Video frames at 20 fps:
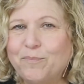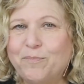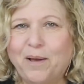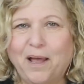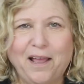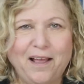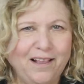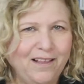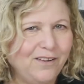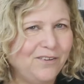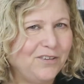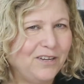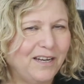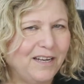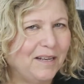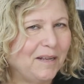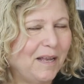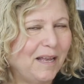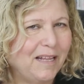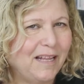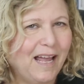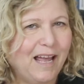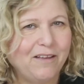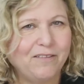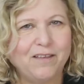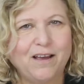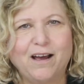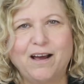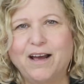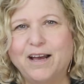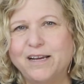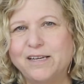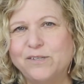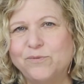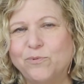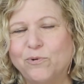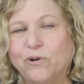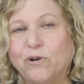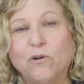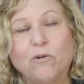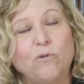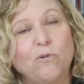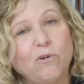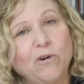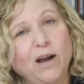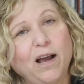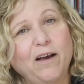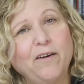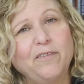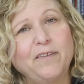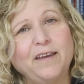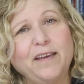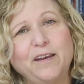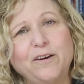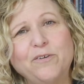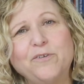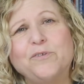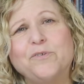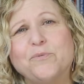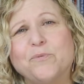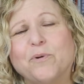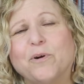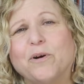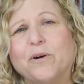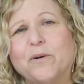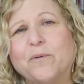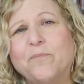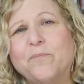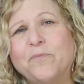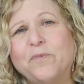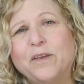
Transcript: biology and how the eyes work or how the ears work.